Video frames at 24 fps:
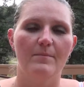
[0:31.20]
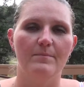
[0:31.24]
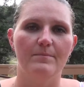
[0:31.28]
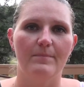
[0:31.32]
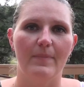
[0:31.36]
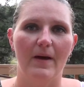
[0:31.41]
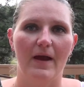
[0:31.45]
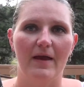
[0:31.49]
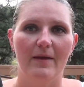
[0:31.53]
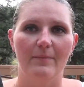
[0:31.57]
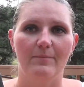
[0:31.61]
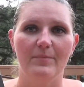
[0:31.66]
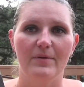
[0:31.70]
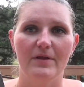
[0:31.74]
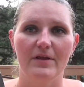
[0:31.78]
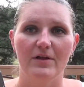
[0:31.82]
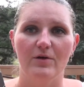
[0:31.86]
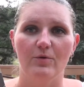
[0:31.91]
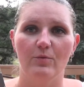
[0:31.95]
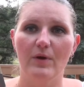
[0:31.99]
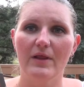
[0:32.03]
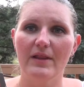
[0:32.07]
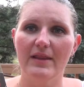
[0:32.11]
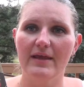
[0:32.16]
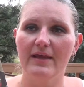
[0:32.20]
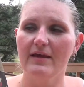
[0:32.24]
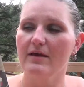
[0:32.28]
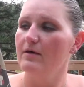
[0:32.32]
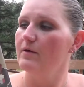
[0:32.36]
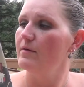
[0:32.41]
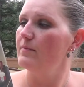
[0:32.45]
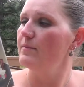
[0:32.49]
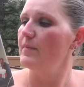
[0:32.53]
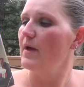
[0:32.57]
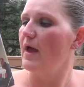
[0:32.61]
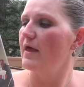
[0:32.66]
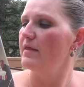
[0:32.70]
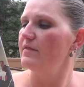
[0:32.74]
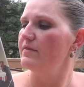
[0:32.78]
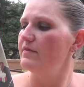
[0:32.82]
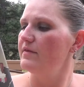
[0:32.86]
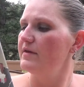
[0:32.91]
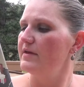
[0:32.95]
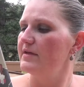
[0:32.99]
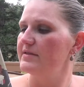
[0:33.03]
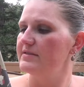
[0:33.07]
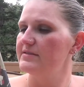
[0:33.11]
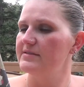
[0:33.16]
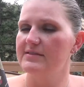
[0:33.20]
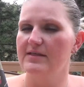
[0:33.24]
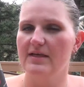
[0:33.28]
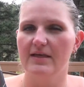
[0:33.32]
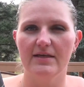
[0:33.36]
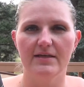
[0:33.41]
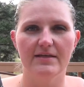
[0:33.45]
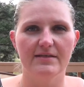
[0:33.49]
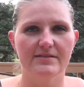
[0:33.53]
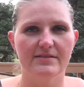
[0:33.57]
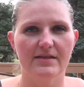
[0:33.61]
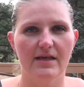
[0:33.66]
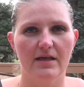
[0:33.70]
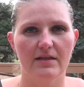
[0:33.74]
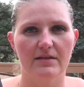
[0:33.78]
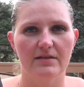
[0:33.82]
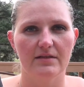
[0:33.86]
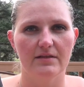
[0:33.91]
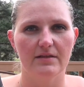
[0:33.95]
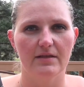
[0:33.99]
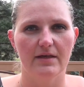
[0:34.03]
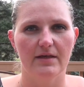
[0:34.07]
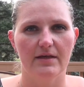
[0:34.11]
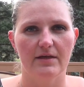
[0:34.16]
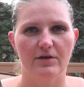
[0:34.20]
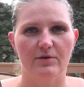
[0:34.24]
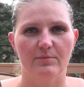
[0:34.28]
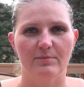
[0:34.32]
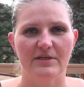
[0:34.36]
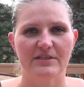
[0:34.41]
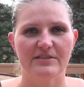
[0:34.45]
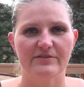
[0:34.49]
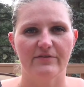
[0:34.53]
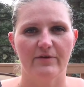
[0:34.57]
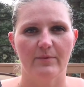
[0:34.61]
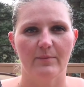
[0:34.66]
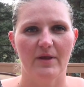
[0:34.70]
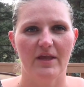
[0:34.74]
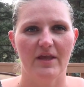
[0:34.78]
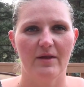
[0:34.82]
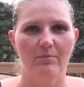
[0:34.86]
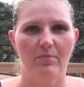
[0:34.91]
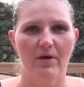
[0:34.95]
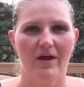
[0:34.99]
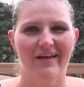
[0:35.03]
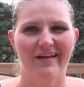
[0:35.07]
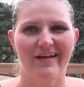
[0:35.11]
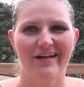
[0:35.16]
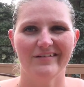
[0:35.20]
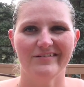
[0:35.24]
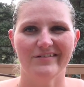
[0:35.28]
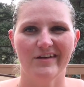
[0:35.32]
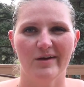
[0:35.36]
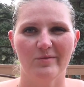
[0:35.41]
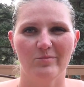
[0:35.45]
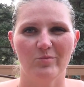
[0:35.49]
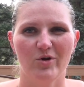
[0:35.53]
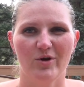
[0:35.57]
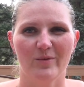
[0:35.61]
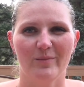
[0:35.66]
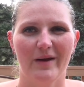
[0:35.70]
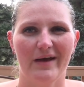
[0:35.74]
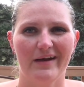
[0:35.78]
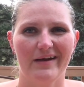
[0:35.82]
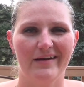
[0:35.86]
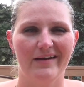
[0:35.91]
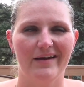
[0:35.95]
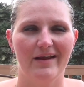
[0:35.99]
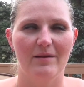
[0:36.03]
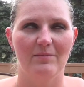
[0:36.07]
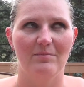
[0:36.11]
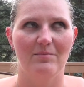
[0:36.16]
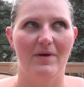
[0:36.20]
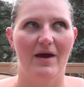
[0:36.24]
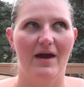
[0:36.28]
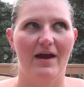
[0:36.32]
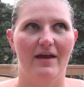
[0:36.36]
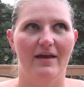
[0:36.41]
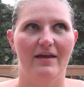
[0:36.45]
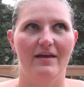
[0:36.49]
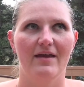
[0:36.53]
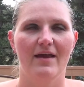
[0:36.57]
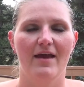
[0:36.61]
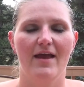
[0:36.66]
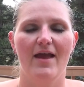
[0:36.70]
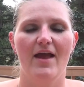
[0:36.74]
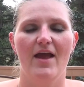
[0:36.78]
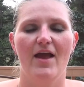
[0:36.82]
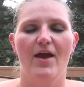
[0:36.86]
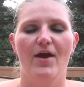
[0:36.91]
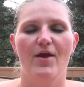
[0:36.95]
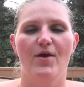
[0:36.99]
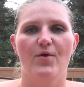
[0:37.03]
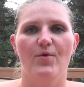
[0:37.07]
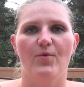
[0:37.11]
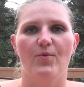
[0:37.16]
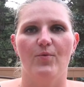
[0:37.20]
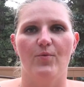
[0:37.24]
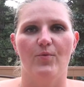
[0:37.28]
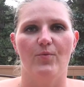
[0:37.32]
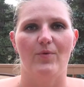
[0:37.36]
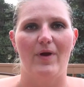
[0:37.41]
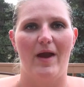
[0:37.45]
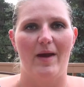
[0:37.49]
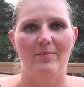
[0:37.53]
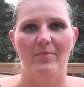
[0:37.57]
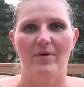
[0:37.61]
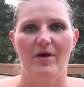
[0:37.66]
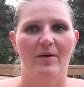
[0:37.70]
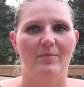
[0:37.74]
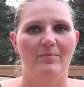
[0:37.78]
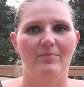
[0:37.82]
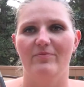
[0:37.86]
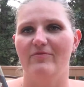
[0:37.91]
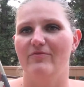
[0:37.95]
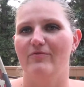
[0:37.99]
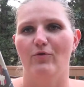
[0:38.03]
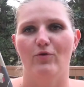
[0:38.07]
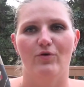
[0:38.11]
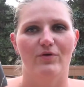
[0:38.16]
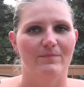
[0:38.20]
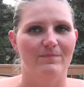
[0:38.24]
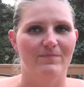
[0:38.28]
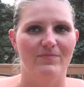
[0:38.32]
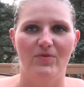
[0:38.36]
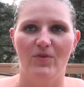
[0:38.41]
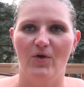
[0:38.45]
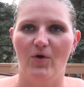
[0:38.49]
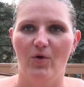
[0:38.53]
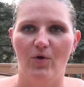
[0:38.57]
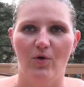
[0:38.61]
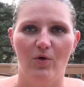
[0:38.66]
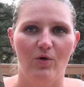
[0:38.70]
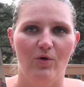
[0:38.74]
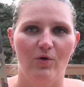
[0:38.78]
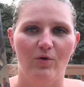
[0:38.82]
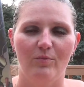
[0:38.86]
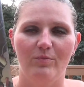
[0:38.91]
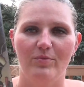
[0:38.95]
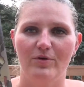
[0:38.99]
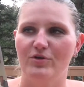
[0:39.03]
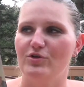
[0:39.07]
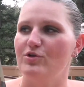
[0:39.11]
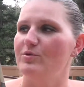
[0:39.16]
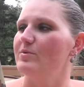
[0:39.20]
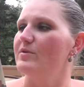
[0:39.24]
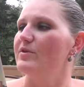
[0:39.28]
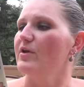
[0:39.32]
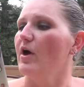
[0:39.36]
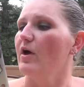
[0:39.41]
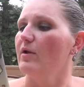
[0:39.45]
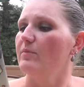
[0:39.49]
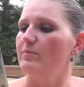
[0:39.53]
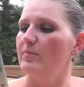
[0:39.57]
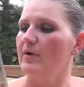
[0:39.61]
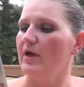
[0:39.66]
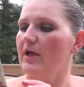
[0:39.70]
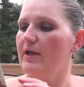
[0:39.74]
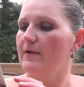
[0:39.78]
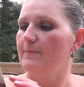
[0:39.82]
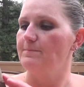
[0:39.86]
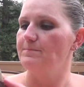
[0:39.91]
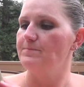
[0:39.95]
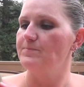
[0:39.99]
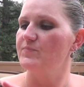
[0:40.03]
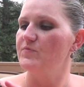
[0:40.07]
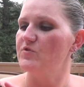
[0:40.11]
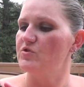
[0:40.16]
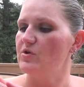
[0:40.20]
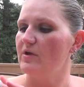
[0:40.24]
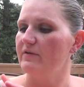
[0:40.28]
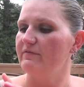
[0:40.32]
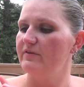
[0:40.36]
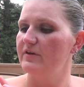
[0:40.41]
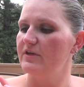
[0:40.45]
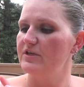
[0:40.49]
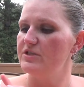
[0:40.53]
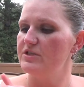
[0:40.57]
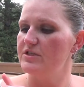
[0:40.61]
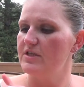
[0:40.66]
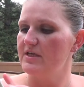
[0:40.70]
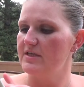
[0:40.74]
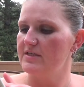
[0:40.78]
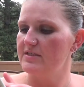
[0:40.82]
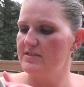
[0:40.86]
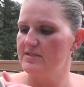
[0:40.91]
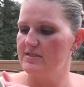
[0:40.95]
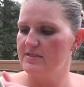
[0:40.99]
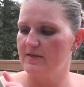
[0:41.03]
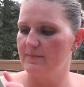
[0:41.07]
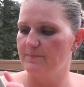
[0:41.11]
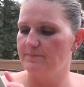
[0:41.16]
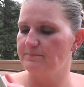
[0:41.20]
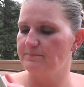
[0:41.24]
by Bill Willingham. This is a little hit or miss for me, but I'll talk more about it in my wrap up for the whole booktubeathon. But so I finished this.